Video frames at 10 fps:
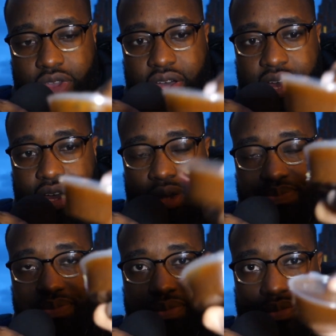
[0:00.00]

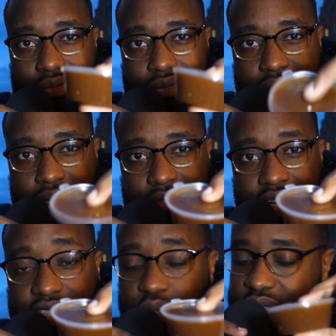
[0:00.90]
Um,
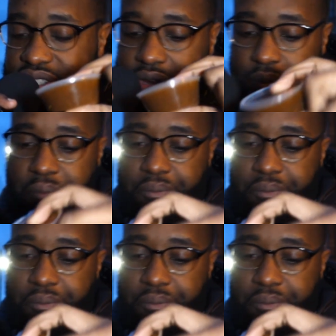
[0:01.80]
let's see what's that.